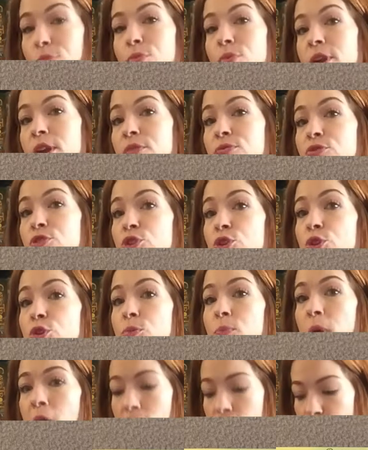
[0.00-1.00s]
rid of
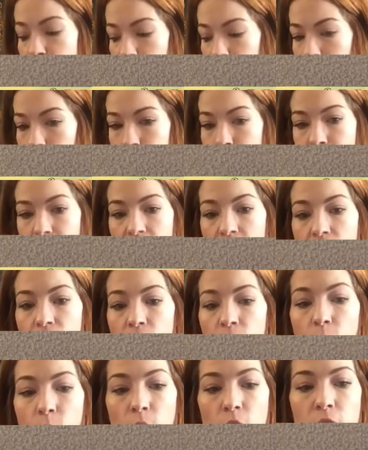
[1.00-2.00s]
2 poverty.
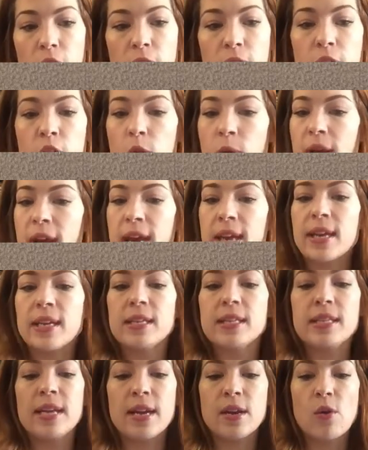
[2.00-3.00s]
We're going to go ahead
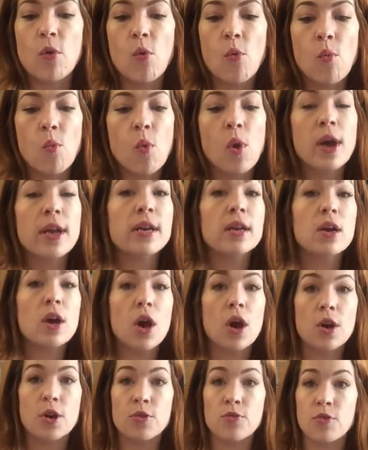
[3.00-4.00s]
and take 1
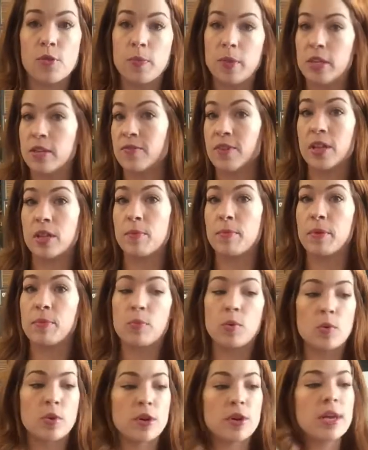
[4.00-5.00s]
card from the development
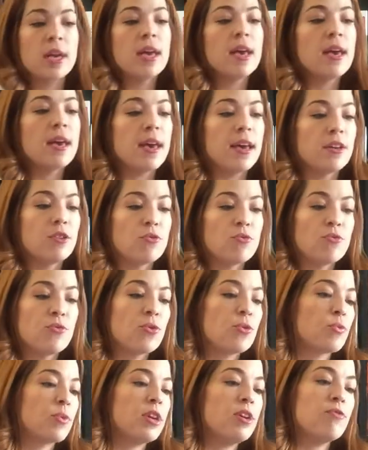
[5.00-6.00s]
board and
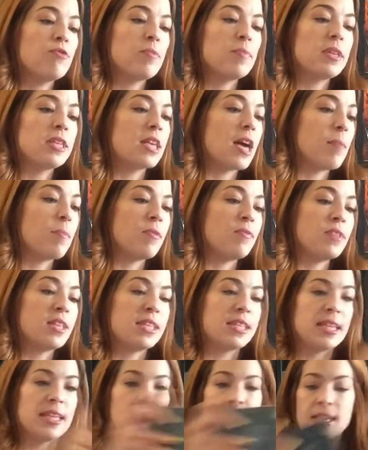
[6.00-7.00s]
3 from the top of the
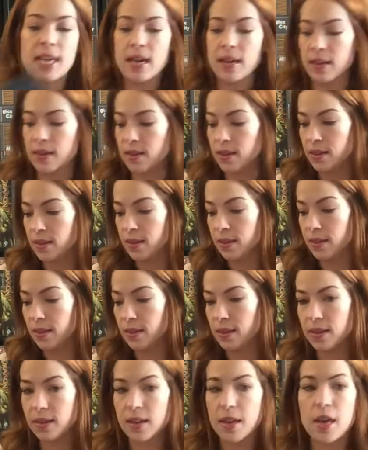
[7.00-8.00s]
city deck.
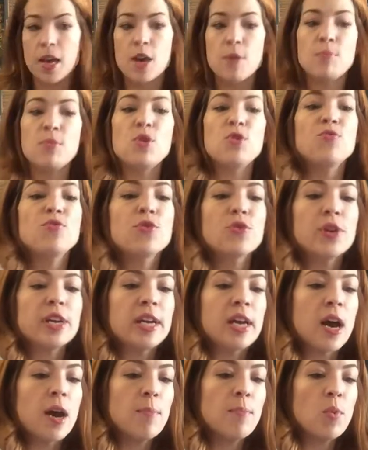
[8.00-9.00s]
Move
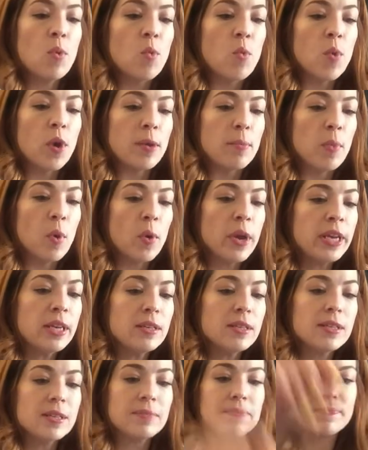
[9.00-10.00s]
green up 1
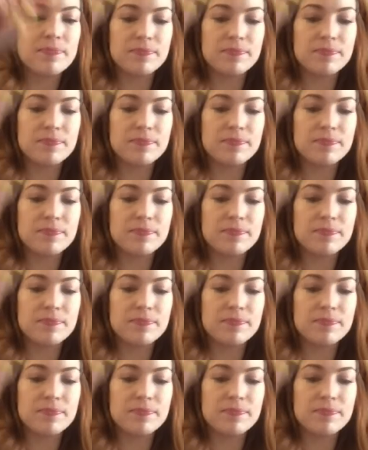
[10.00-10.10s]
point.